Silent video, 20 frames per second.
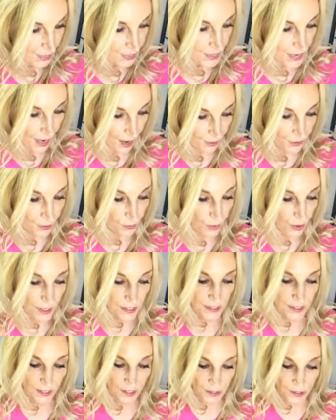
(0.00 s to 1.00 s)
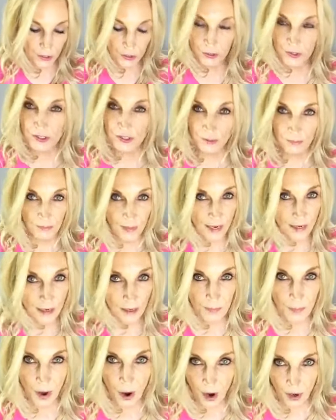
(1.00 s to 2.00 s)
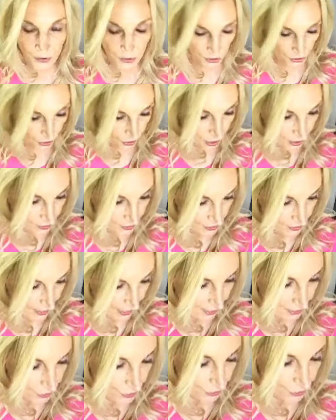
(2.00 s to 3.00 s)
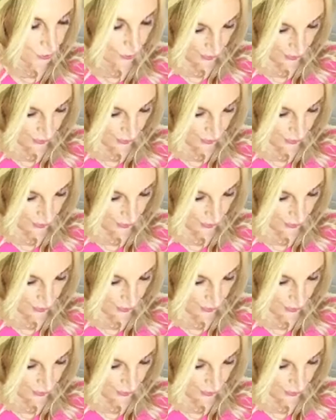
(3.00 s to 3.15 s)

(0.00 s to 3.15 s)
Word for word: The other one is the exclusive makeup all-stars, and you're